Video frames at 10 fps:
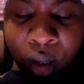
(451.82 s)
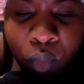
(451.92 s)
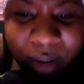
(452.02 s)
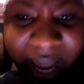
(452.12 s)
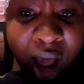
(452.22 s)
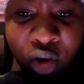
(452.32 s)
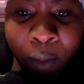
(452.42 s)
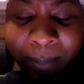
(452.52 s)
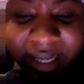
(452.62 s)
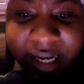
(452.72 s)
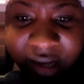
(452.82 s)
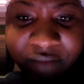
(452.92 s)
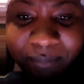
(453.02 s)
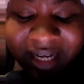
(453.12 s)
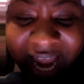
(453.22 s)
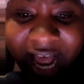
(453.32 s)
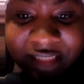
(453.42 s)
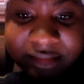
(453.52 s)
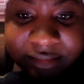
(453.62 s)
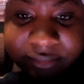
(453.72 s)
We all gonna be in government
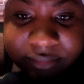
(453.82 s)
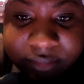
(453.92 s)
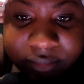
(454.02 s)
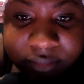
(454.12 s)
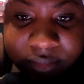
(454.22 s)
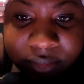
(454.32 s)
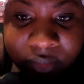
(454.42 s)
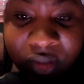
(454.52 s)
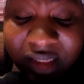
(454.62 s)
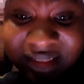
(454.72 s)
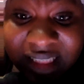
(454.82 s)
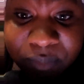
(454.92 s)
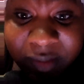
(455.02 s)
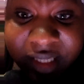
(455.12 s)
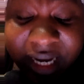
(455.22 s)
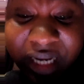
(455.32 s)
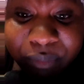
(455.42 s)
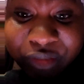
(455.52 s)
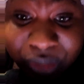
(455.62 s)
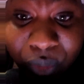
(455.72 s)
housing. Because that's what the
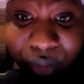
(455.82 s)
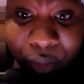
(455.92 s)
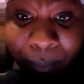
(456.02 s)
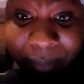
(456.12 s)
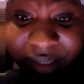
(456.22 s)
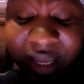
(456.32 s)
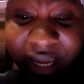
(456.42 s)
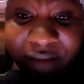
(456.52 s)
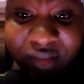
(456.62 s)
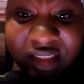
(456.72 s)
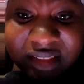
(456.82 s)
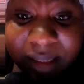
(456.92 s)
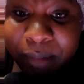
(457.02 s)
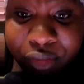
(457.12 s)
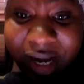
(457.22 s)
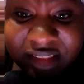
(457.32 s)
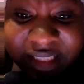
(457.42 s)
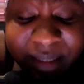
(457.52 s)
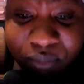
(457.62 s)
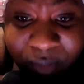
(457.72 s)
end result gonna be if these Democrats
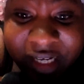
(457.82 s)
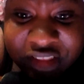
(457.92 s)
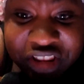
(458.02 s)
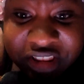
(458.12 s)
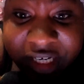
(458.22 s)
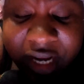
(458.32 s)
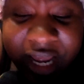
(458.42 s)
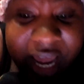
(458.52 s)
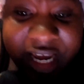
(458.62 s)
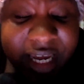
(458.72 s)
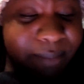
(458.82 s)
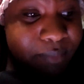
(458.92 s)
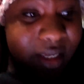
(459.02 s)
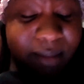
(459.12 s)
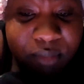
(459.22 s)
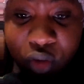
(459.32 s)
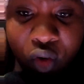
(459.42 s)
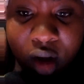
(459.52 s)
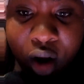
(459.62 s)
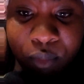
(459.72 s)
keep winning shit and keep
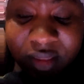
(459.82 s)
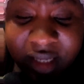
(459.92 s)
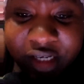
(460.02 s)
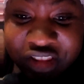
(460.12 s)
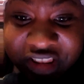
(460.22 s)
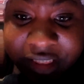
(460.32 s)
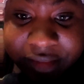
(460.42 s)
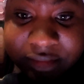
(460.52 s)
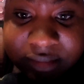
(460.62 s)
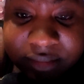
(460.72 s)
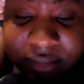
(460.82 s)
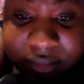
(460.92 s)
going on with their agendas.